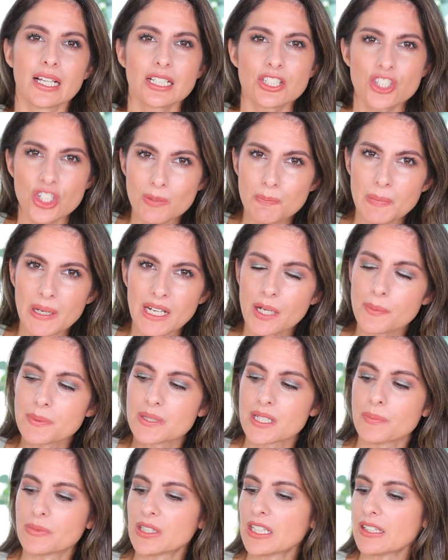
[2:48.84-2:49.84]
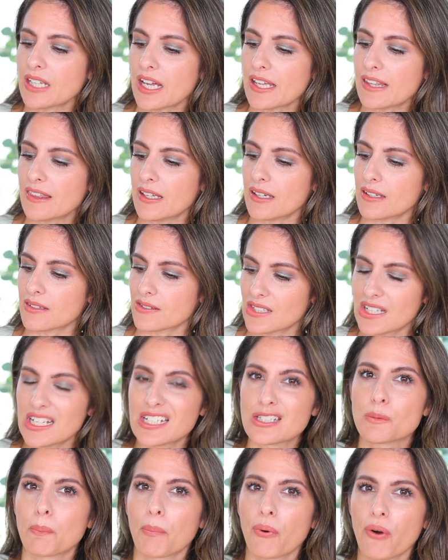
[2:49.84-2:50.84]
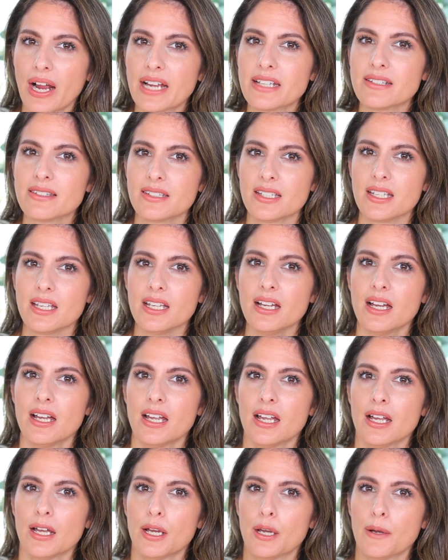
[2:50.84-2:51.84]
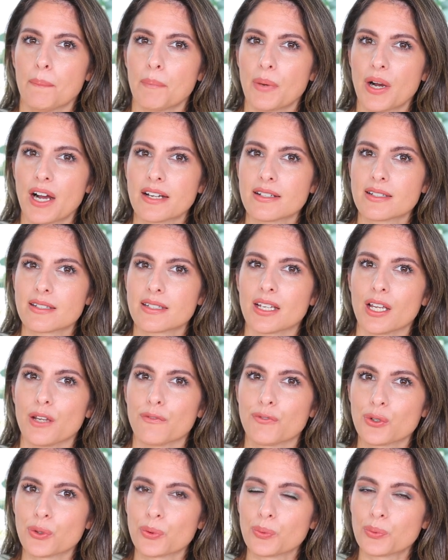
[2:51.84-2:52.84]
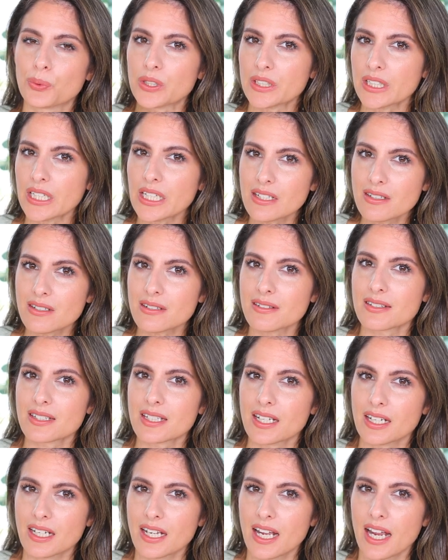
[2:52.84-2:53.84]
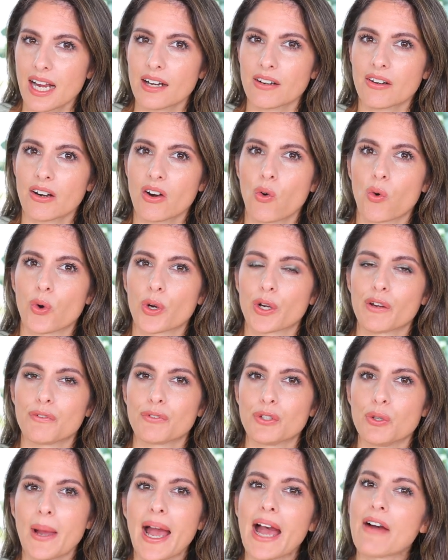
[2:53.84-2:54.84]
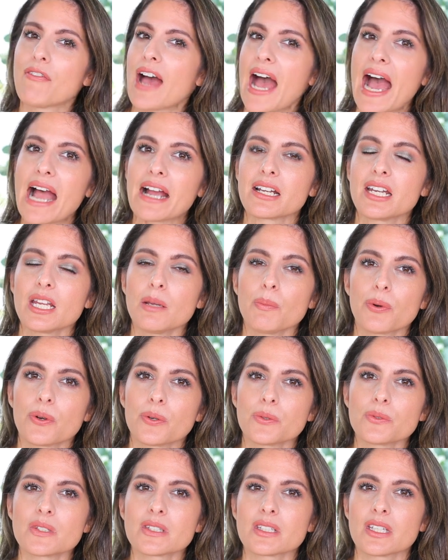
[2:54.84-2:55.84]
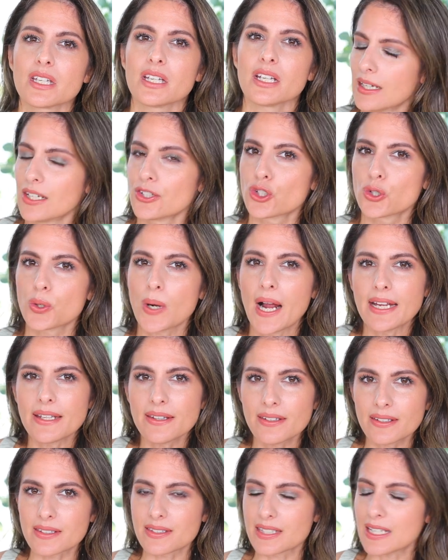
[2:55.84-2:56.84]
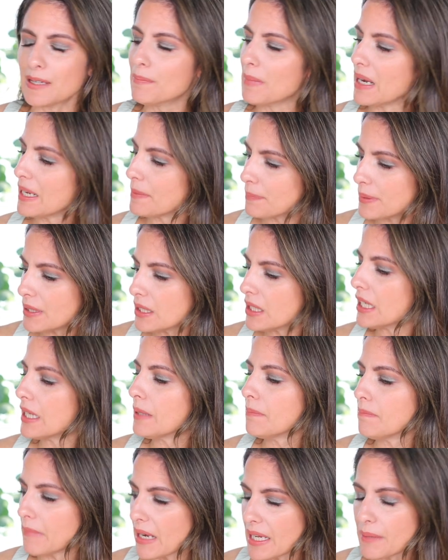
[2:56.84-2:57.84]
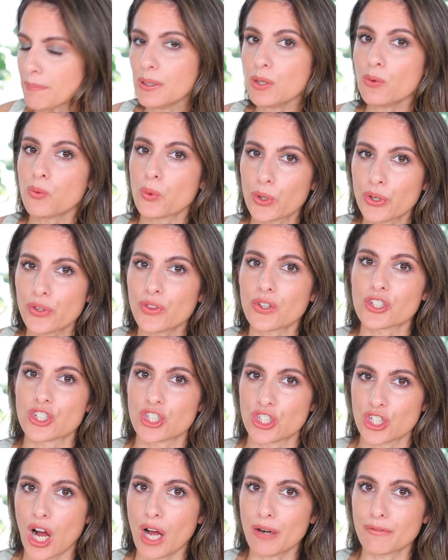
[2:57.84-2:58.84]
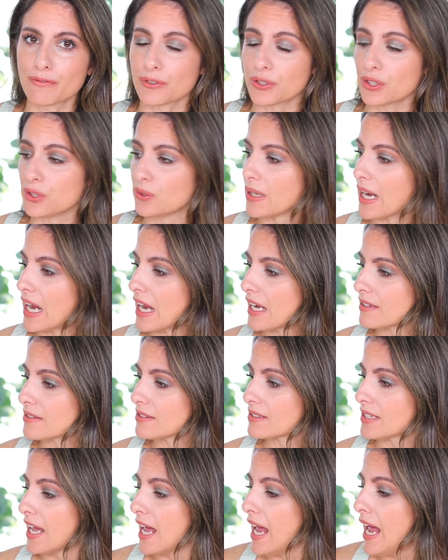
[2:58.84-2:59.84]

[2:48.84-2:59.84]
just pick up something like this. It's pricey, but if you're really into skincare or if you have acne prone skin, try this. It might be it might be worth a shot for you guys.